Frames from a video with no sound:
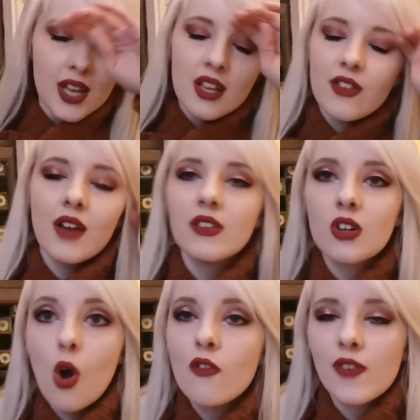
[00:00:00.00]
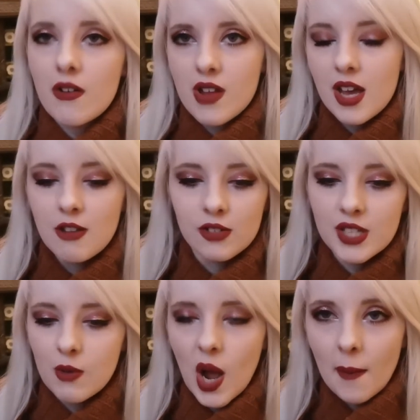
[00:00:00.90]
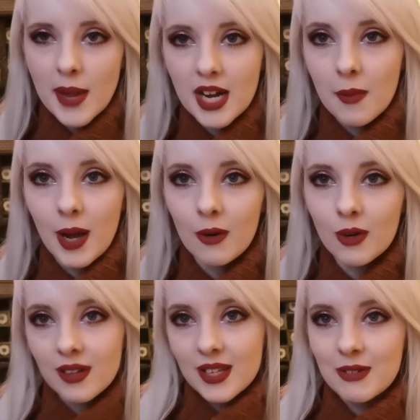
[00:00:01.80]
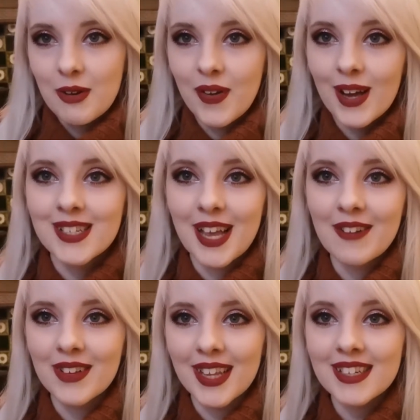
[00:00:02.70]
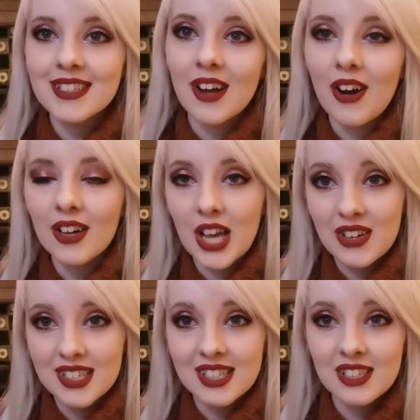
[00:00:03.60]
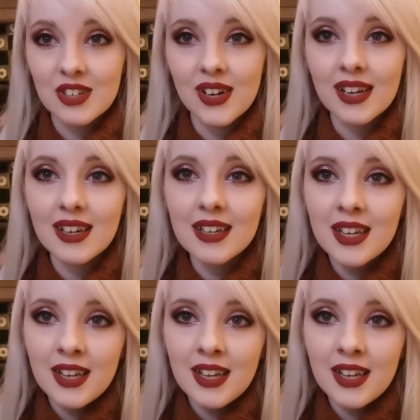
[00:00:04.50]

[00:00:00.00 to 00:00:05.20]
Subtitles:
If you haven't got a ferret yet, you'll see what I mean about all of this reversing when they start going to the toilet.